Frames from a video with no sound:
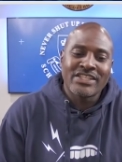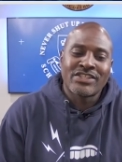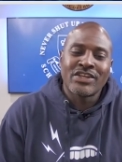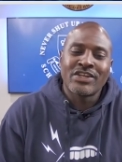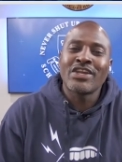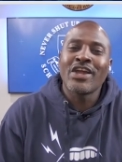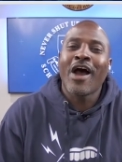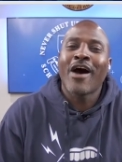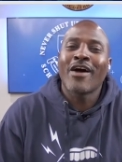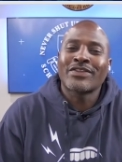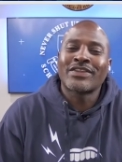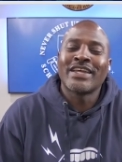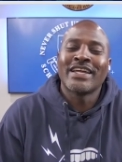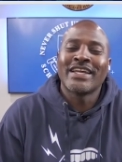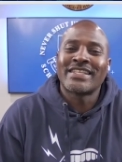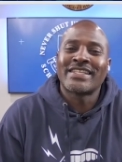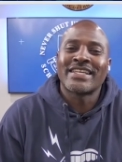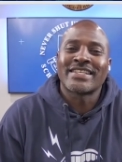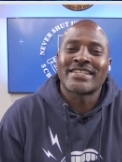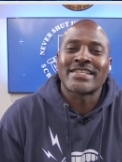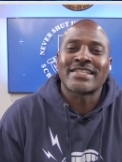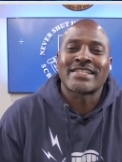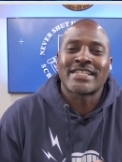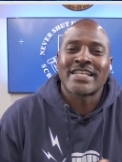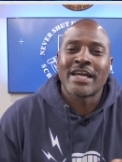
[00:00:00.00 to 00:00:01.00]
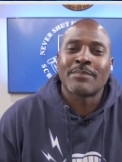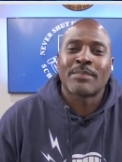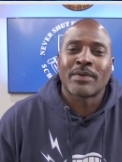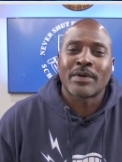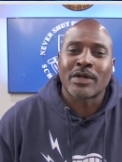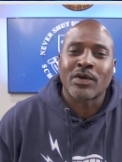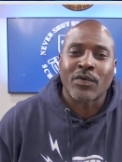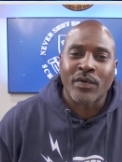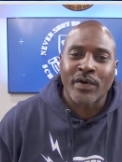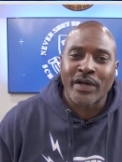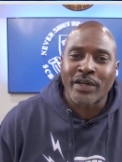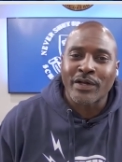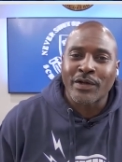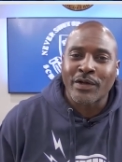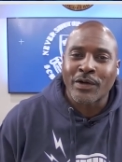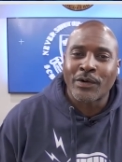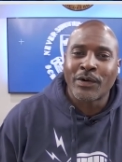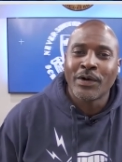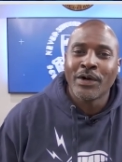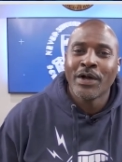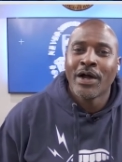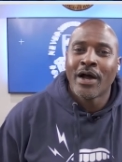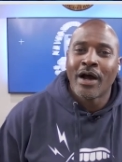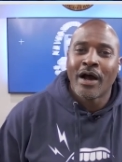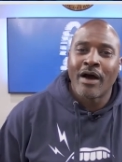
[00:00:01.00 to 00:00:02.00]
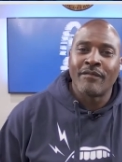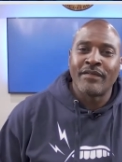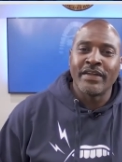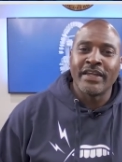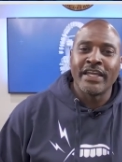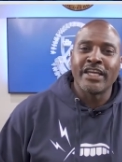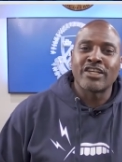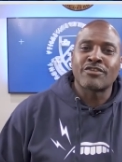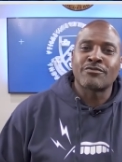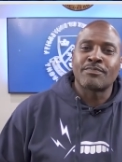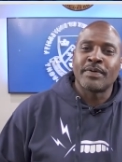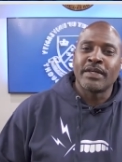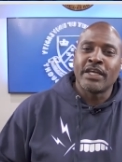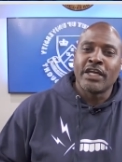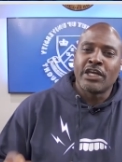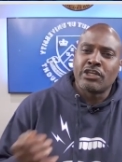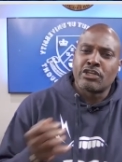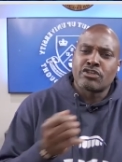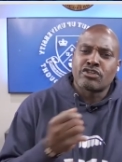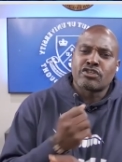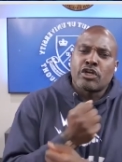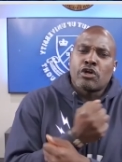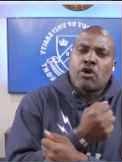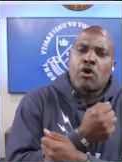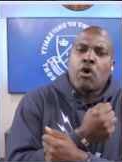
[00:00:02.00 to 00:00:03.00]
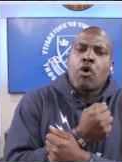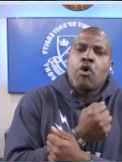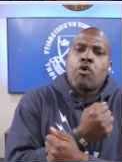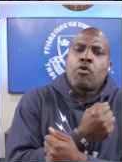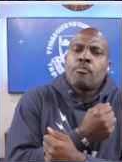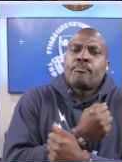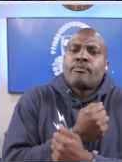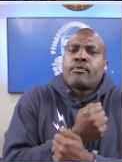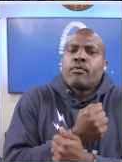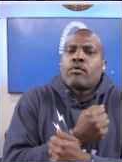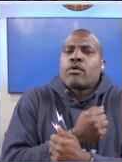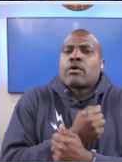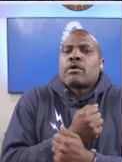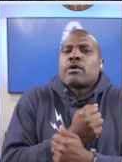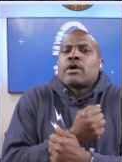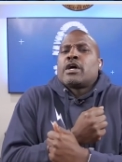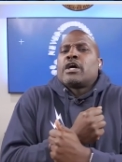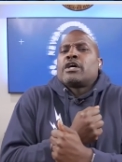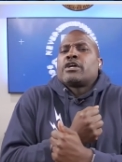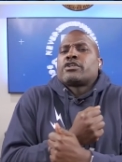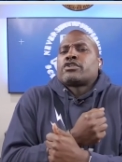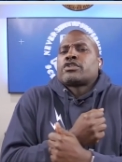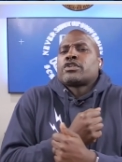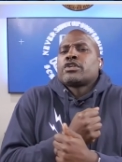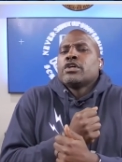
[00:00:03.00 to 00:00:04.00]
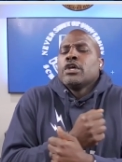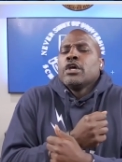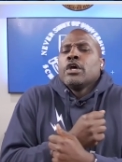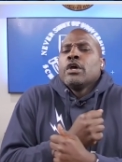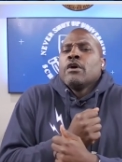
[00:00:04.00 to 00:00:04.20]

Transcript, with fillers: Do y'all think this is hypocritical of ESPN to say, oh, poor us,